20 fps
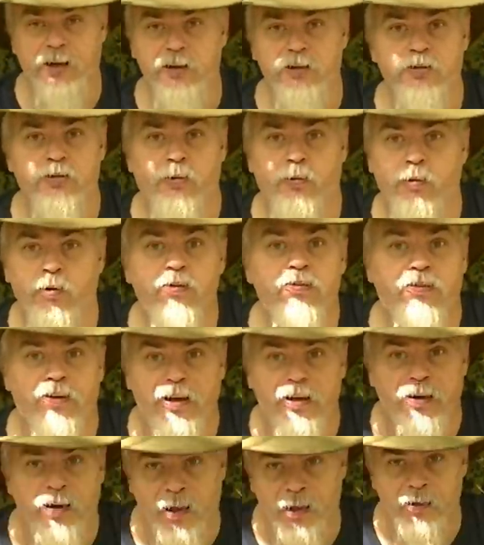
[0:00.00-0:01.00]
I used
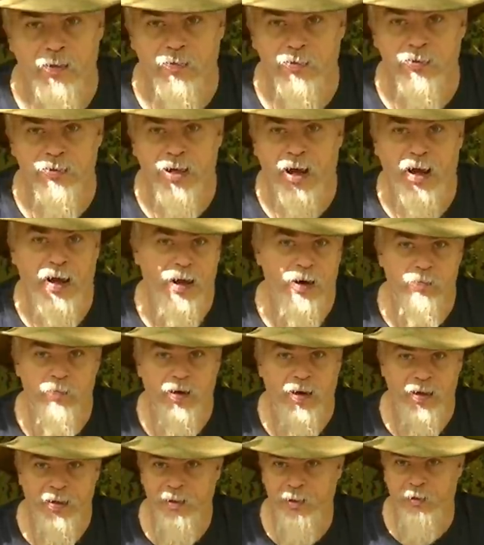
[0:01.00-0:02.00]
roofing nails. I had them
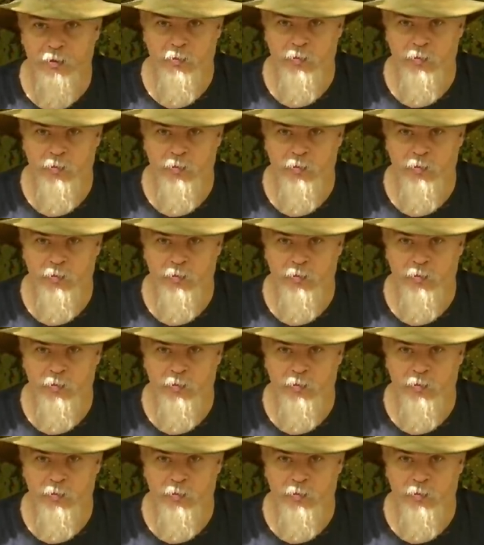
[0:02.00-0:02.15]
laying